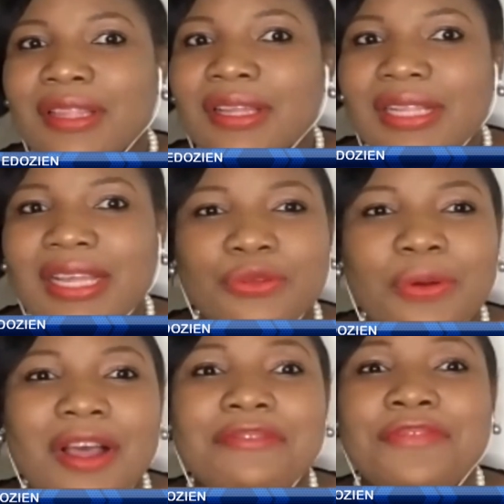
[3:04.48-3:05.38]
who her
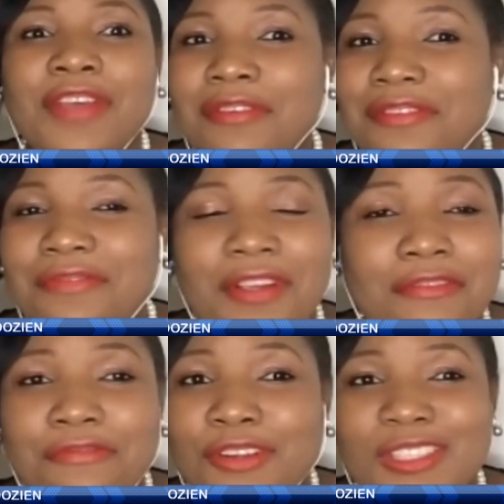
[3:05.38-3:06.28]
very, very
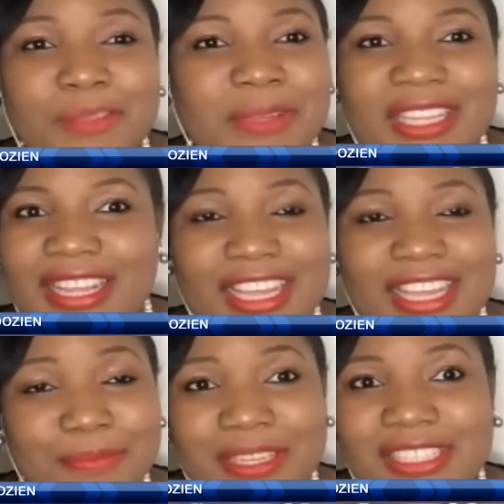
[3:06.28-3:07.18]
first speaking
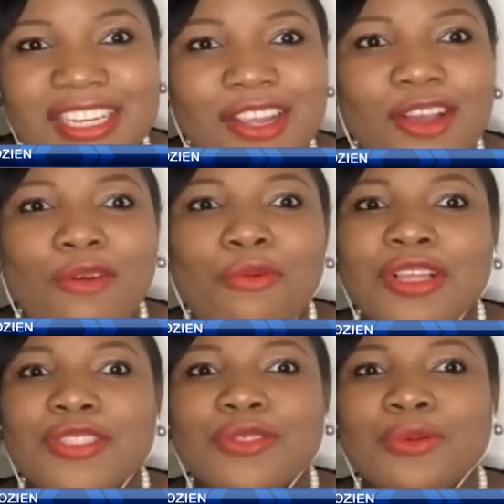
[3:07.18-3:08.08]
engagement was to
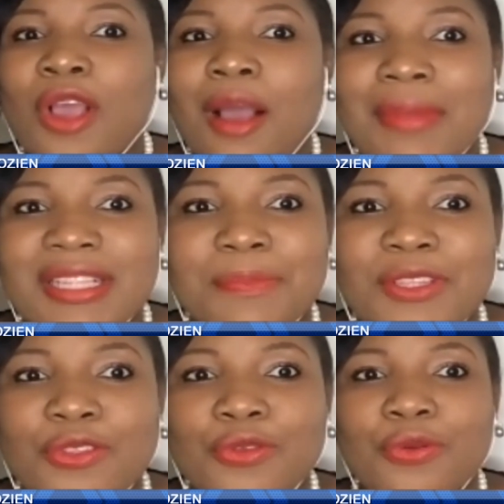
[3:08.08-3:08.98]
come and speak
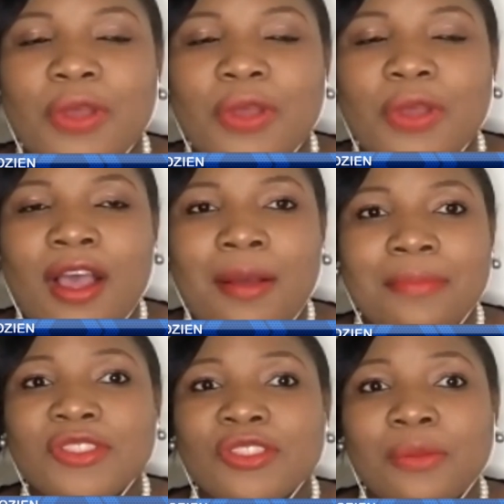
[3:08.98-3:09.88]
to some
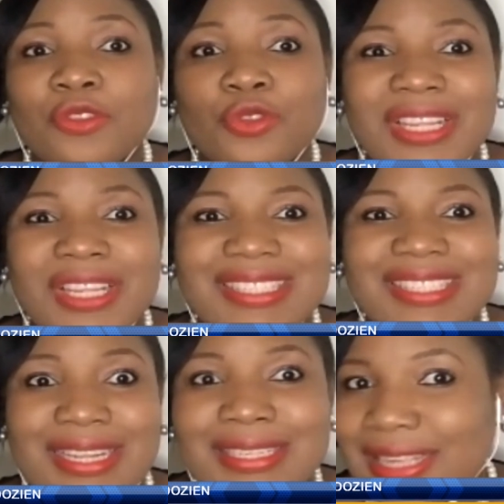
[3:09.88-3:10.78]
students in
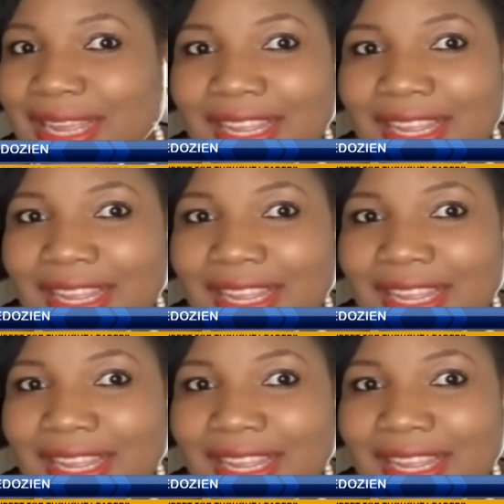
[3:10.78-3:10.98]
India,